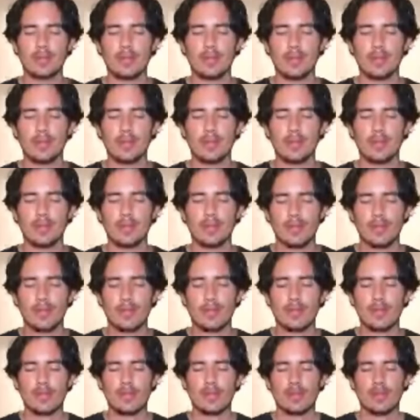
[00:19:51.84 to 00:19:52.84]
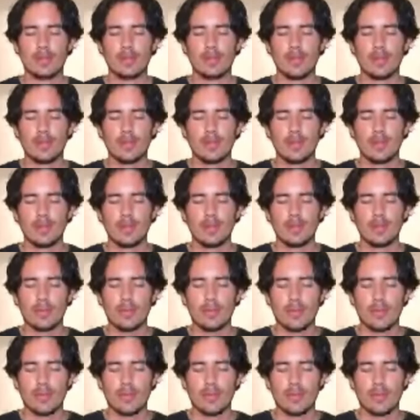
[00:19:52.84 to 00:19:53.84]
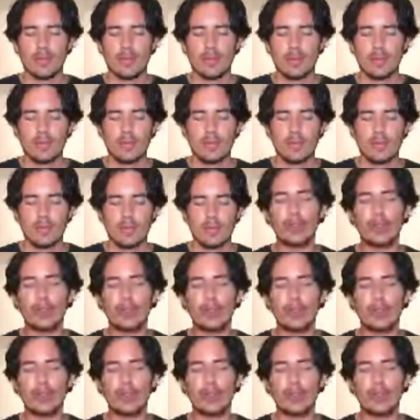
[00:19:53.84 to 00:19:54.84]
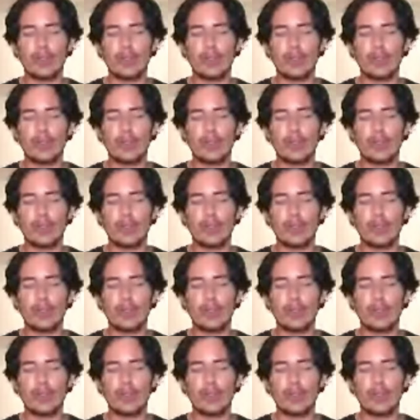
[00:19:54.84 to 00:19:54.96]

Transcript: Nothing is said.